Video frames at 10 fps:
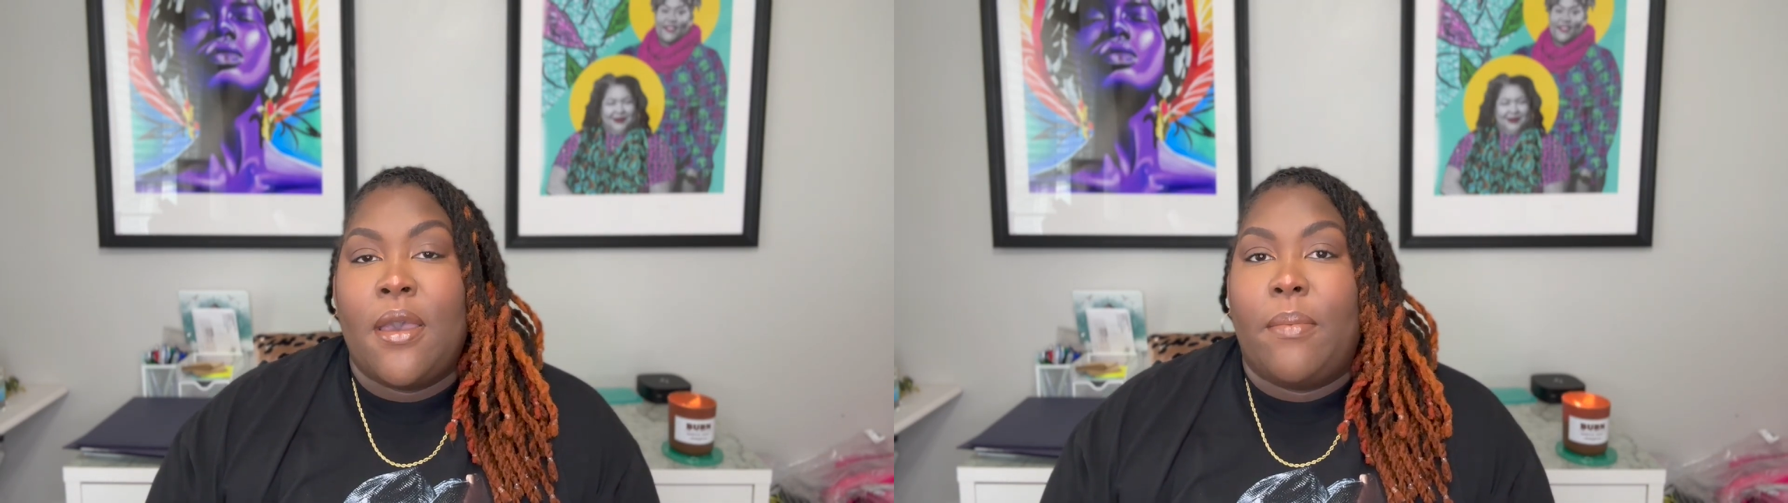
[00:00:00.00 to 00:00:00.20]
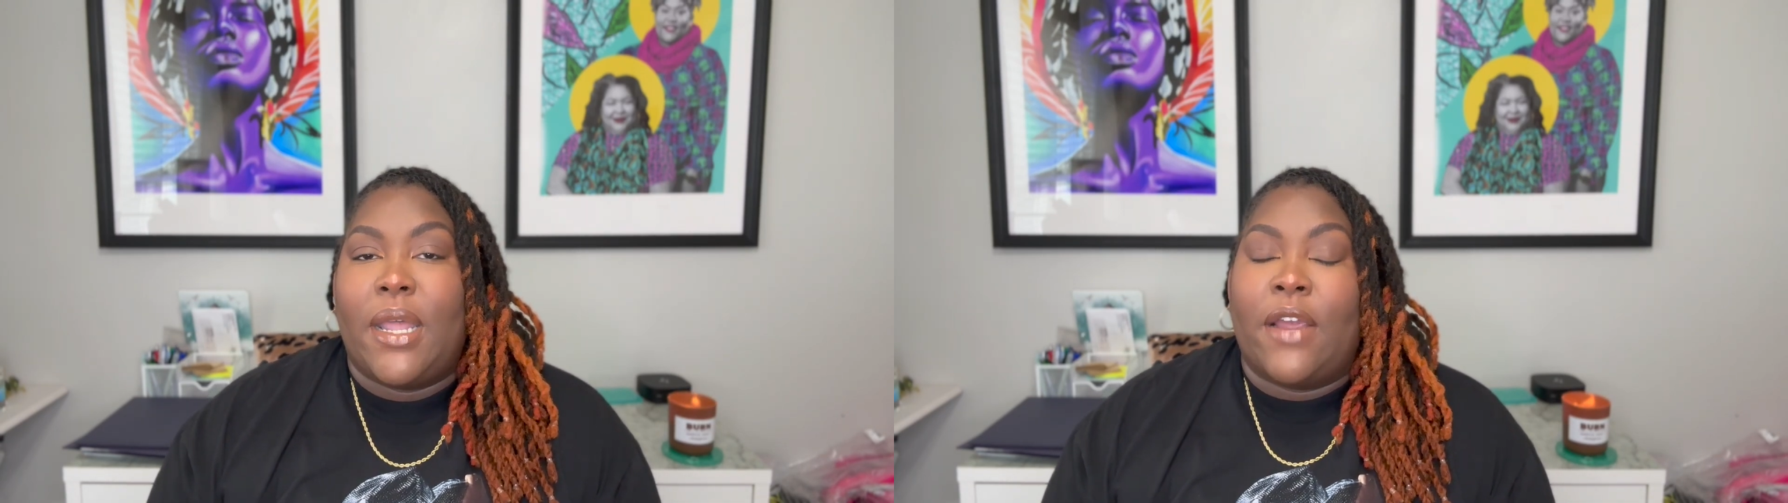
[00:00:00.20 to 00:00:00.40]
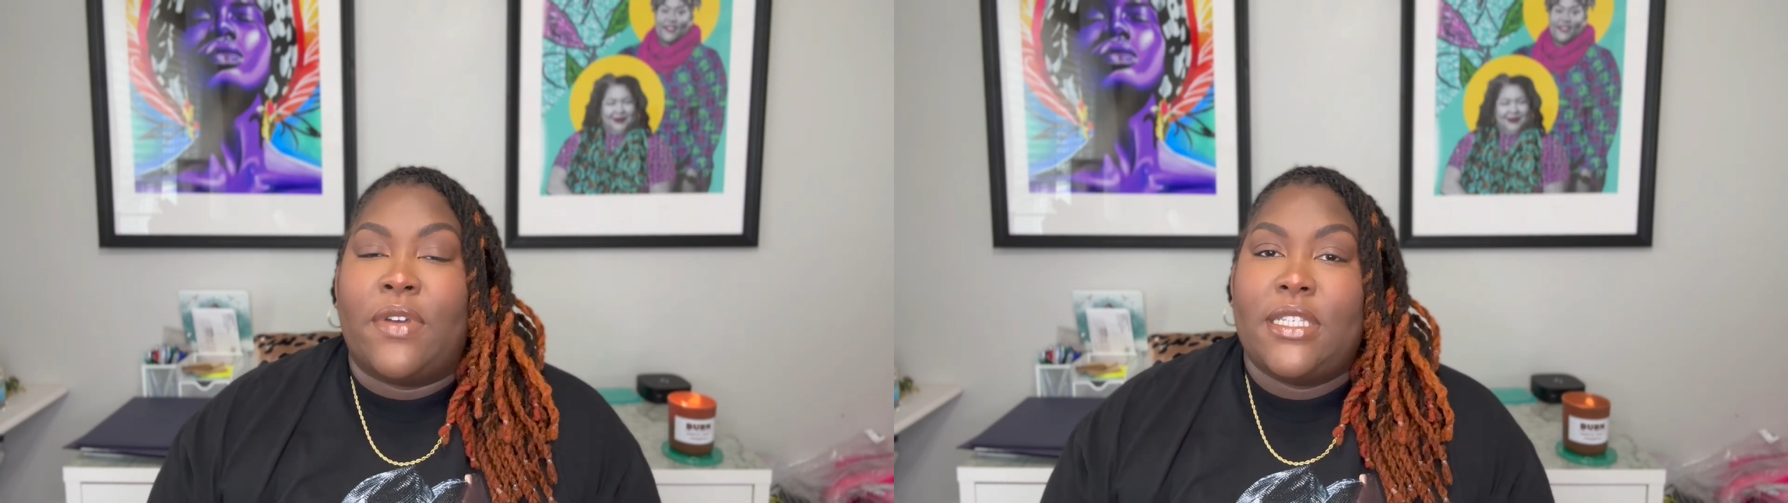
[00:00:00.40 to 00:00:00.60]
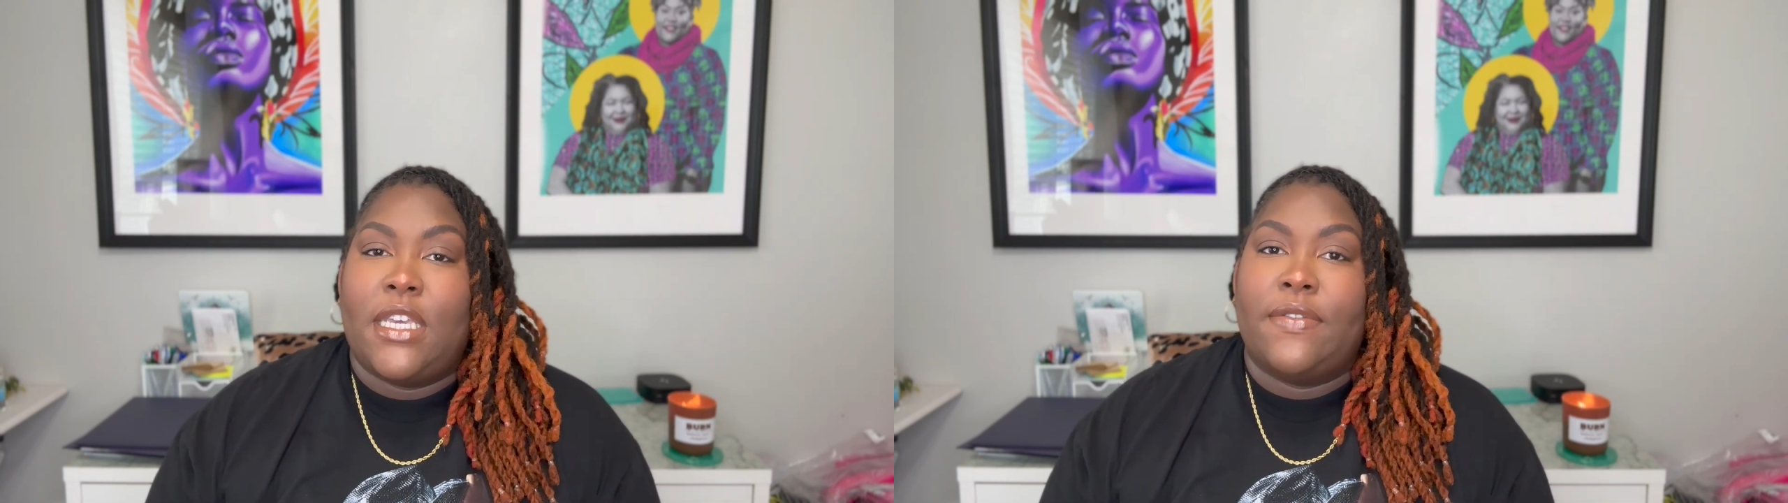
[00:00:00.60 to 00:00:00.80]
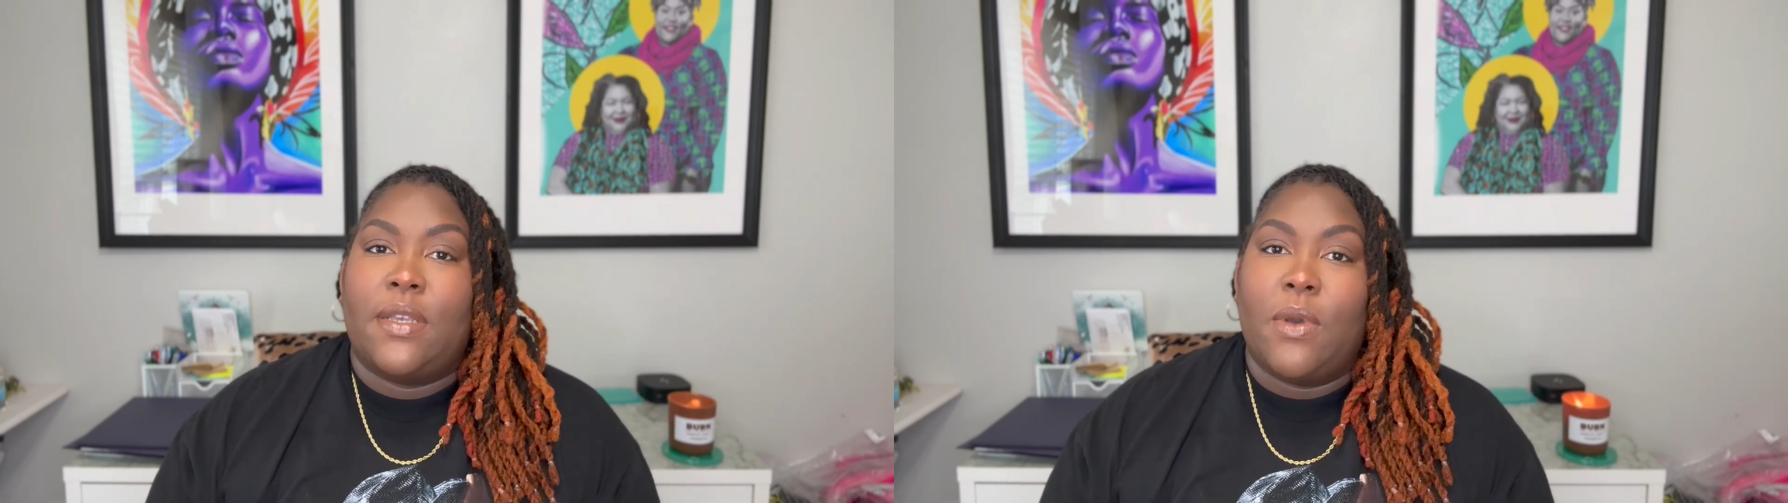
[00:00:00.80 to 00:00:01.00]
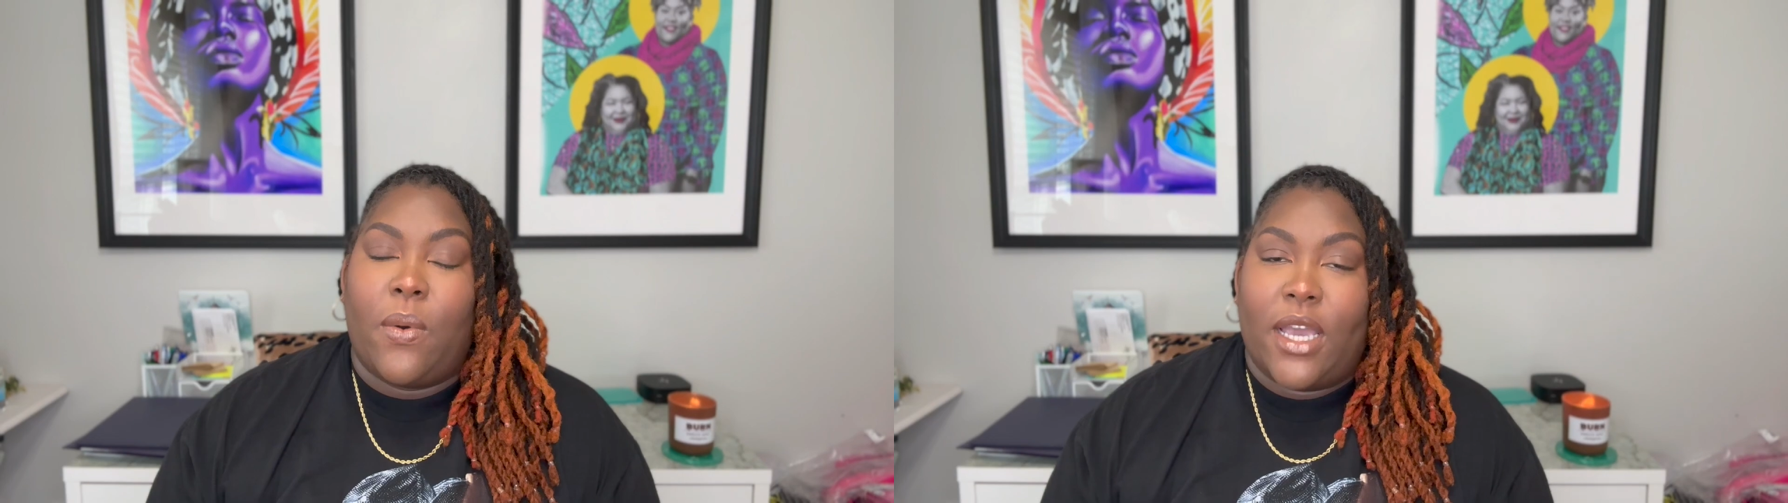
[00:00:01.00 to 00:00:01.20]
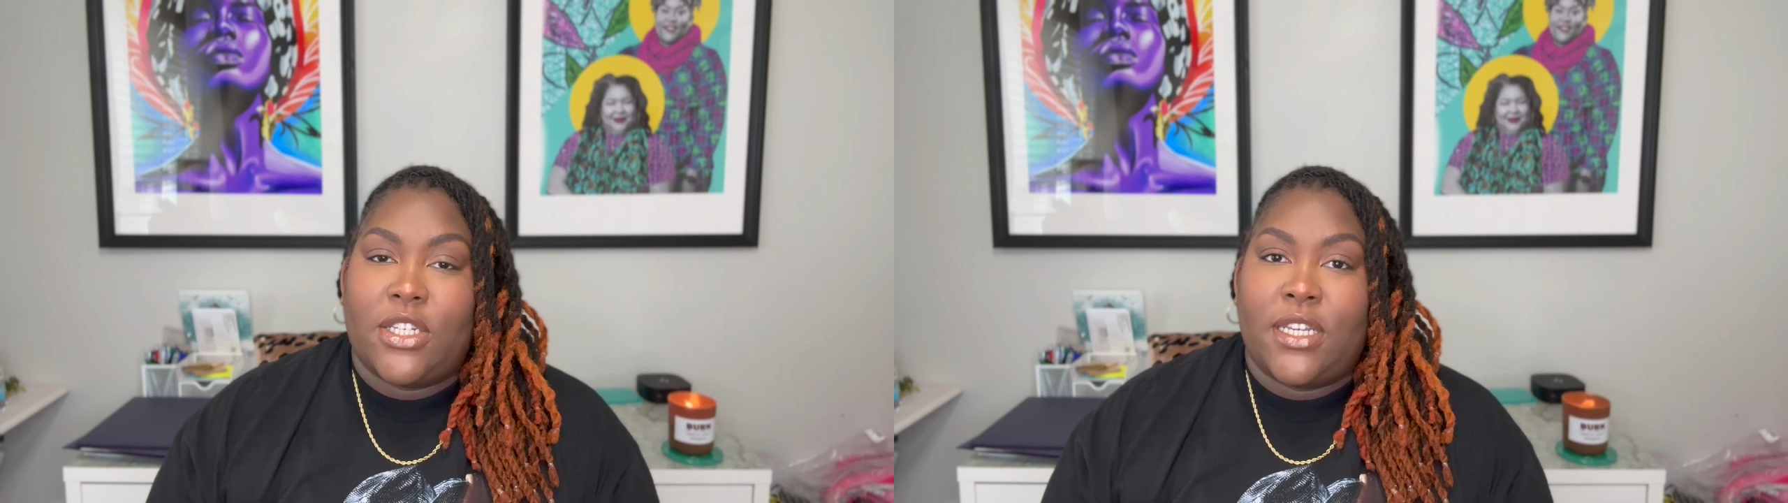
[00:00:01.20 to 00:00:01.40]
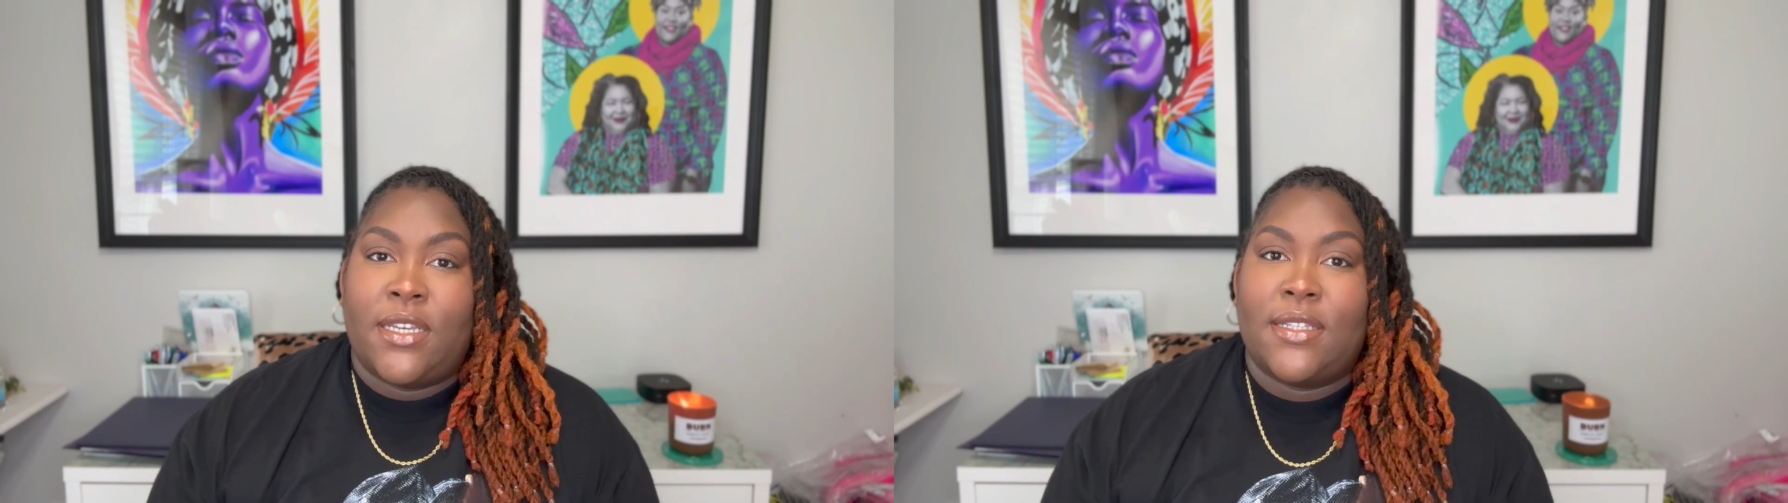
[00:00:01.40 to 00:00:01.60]
but I received some
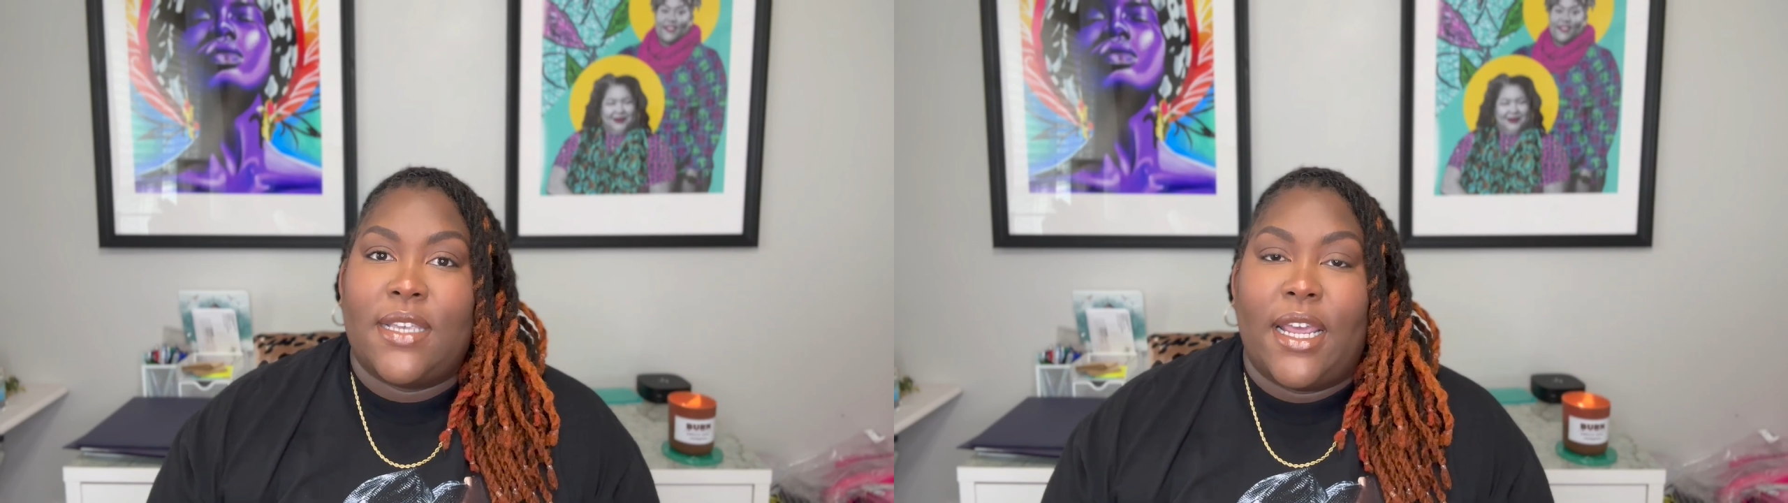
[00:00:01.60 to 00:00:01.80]
questions